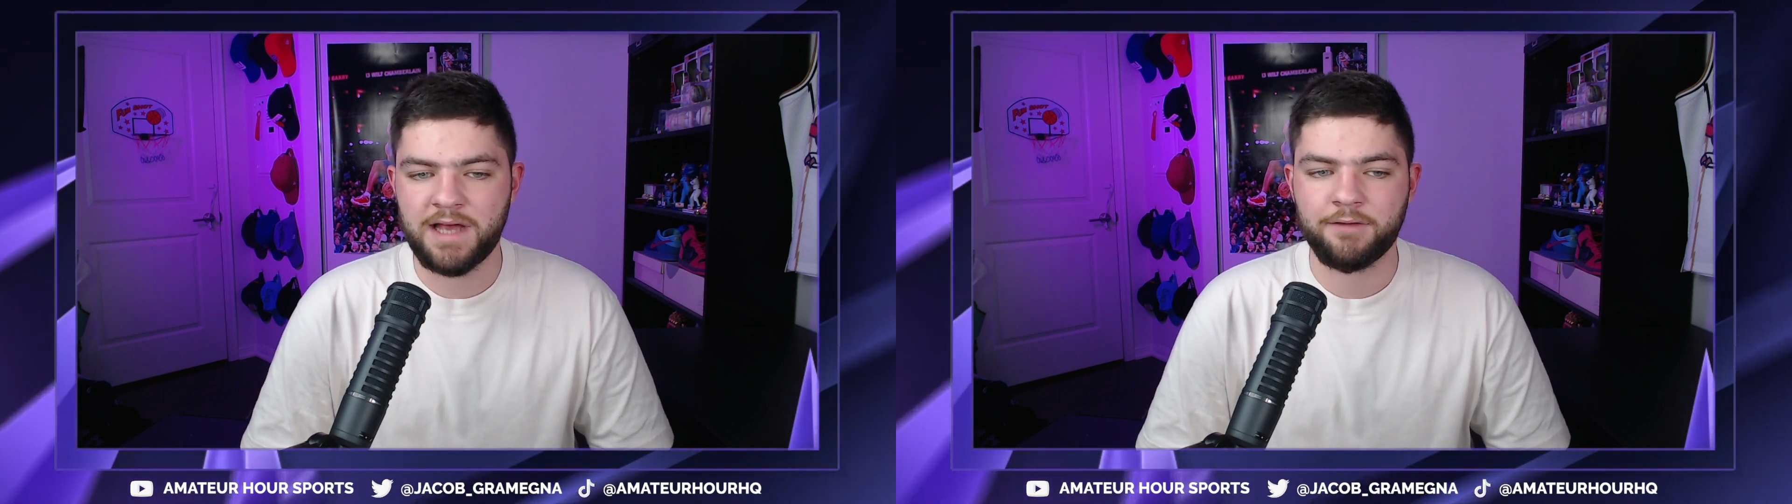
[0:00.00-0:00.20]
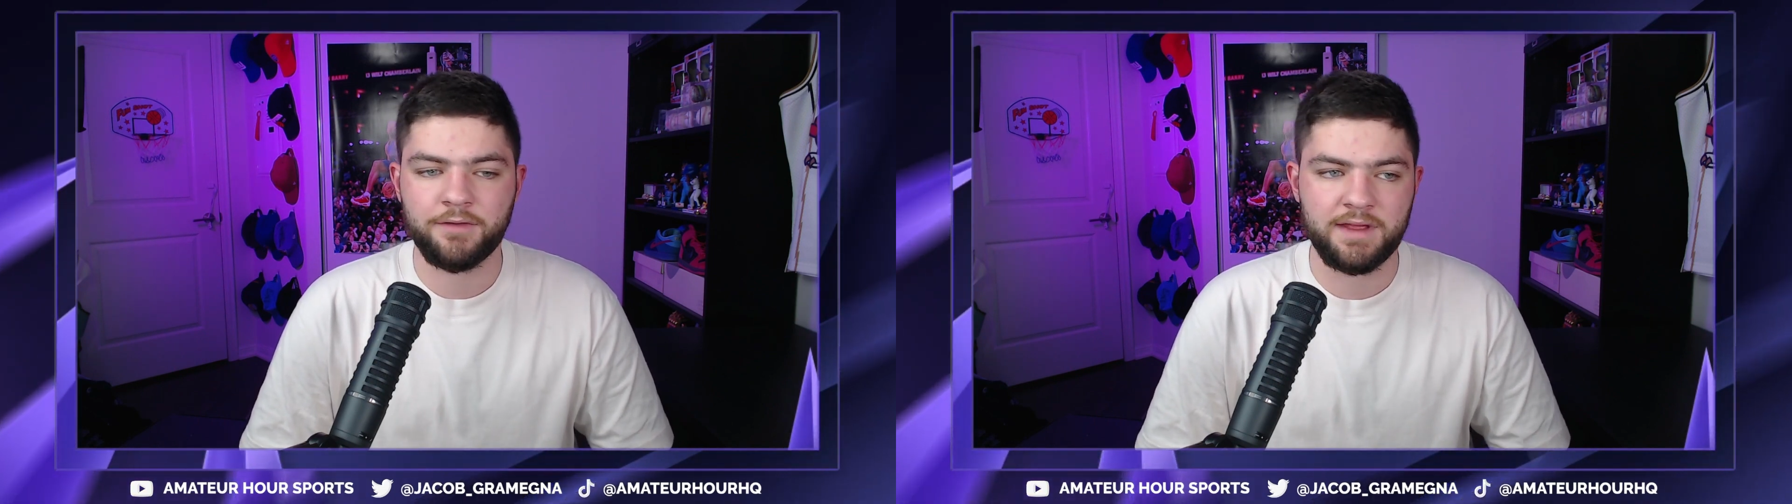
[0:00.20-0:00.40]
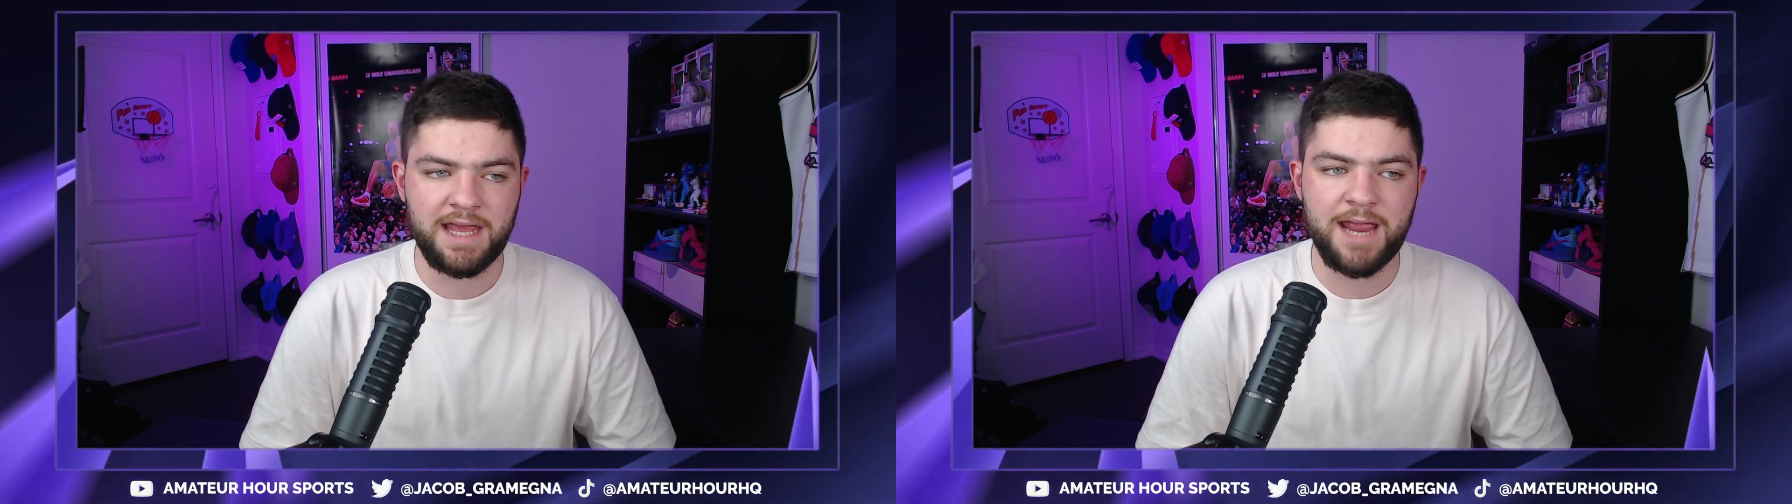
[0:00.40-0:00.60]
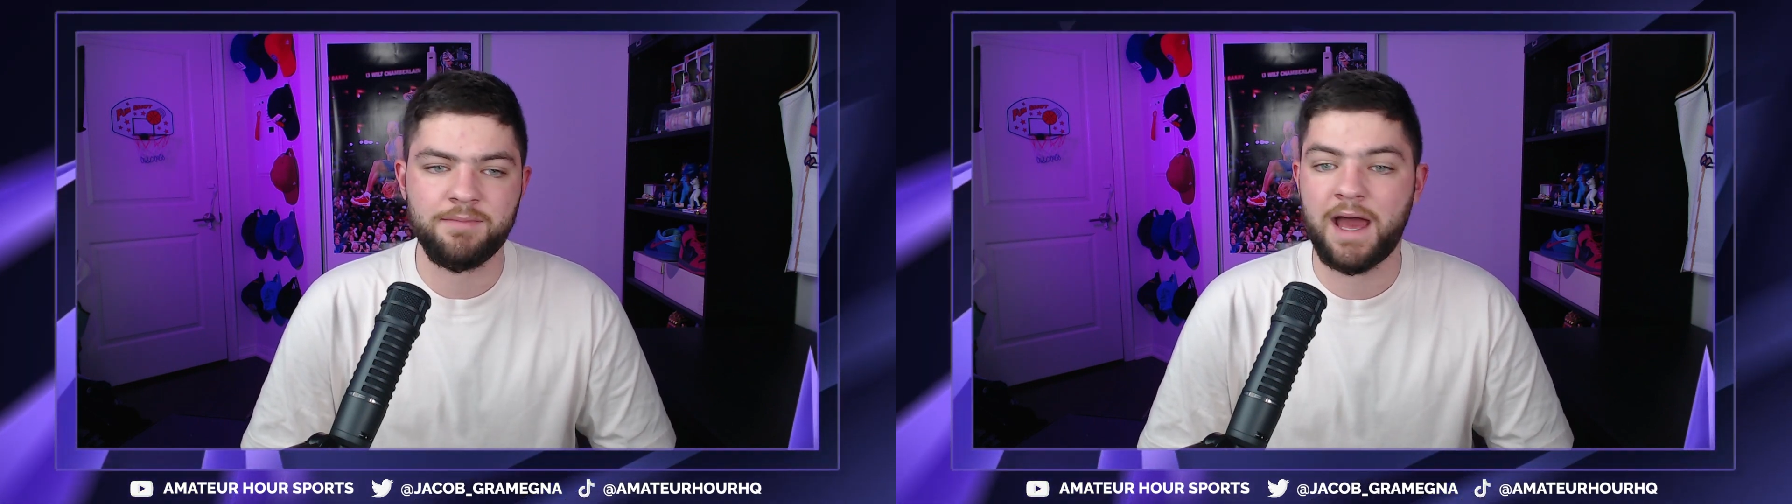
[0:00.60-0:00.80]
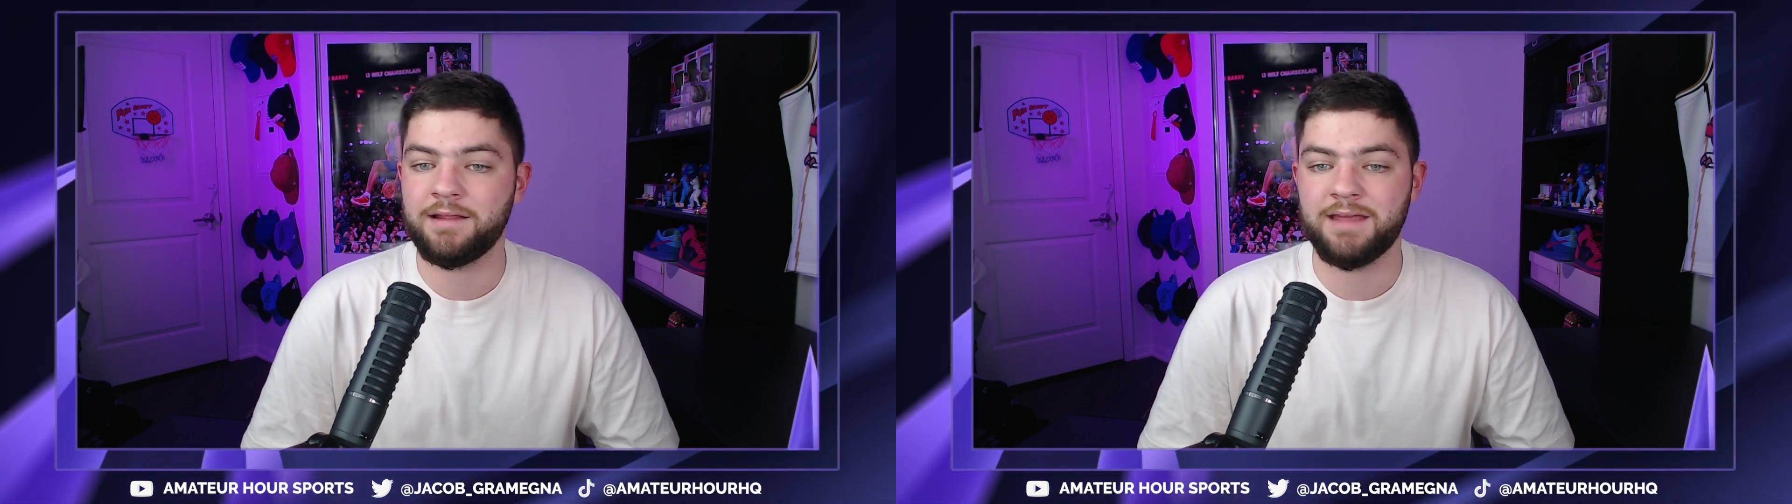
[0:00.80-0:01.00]
after the game
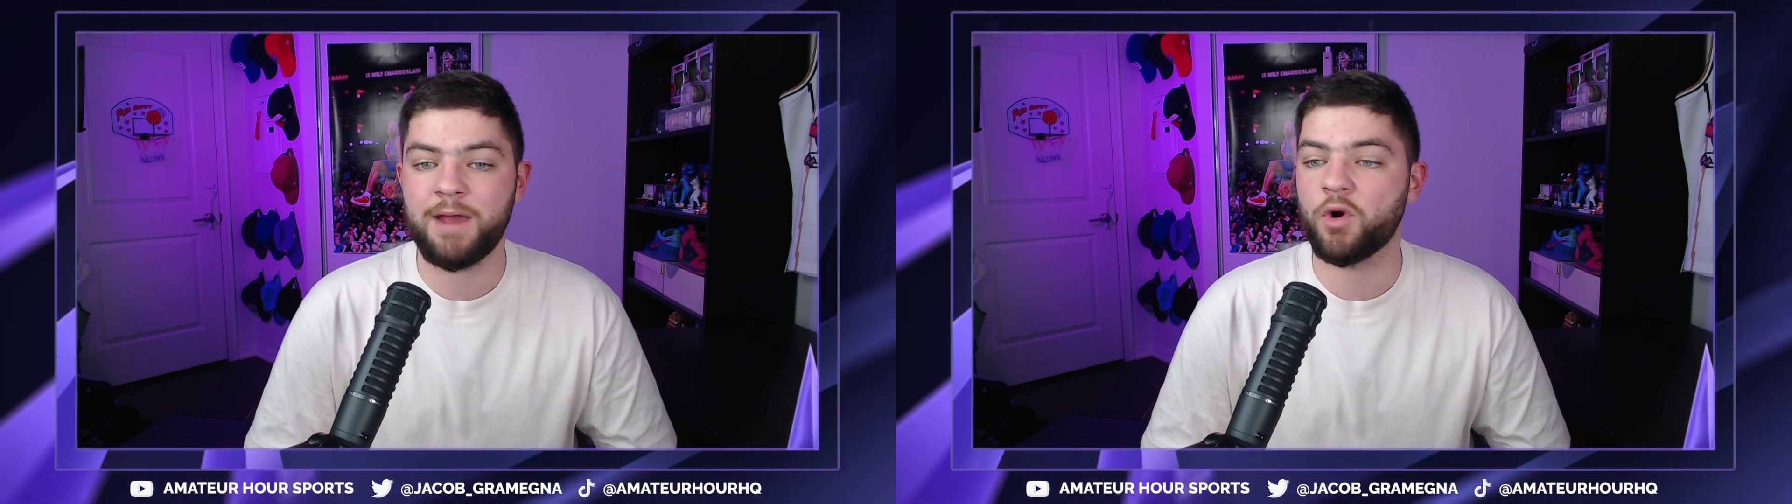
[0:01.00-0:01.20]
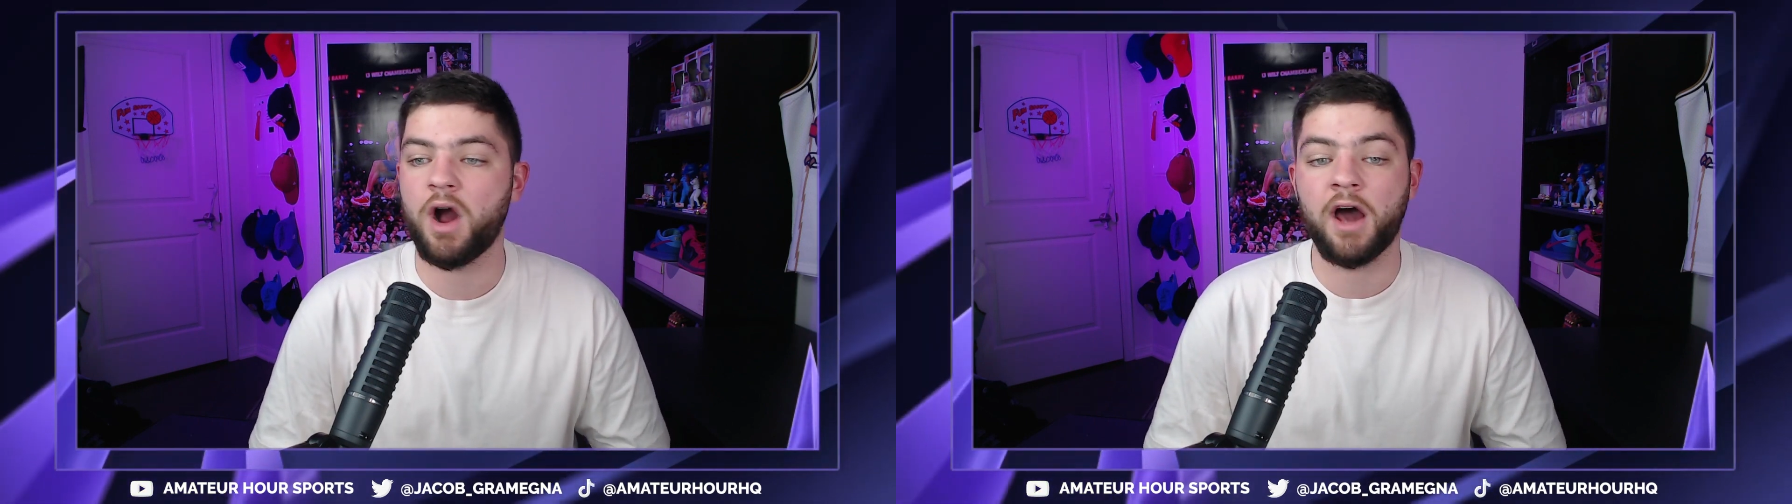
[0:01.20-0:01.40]
that they were